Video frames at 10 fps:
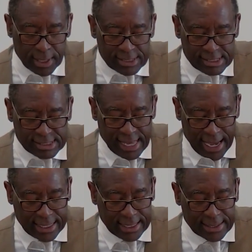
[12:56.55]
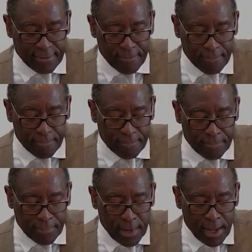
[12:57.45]
Second,
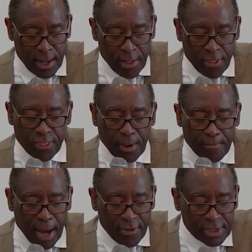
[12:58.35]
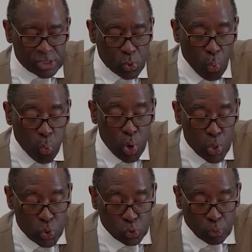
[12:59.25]
the mother's
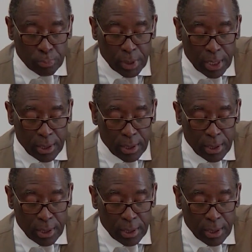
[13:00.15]
womb.